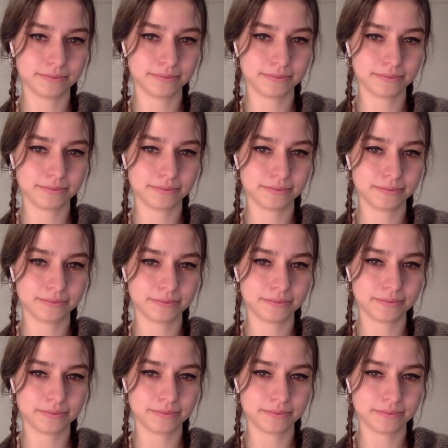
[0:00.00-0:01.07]

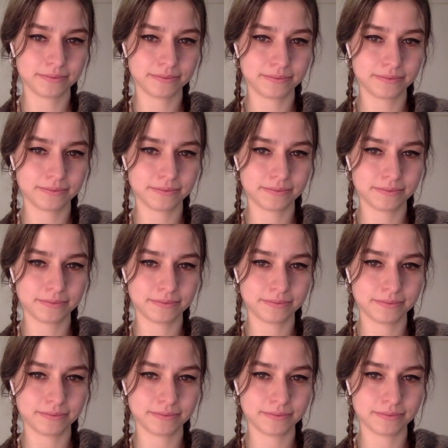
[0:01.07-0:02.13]

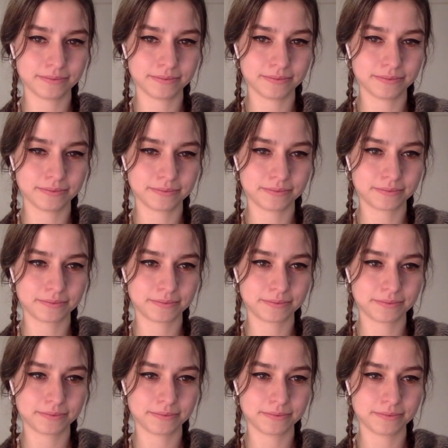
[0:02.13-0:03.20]

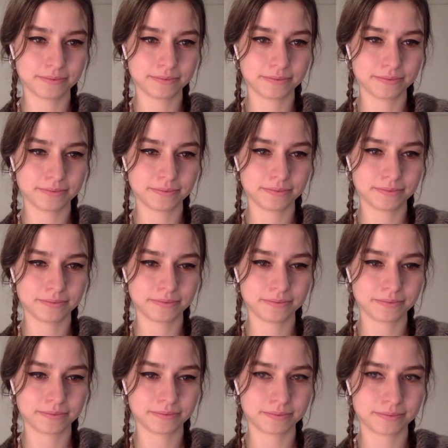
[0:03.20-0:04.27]
(not speaking)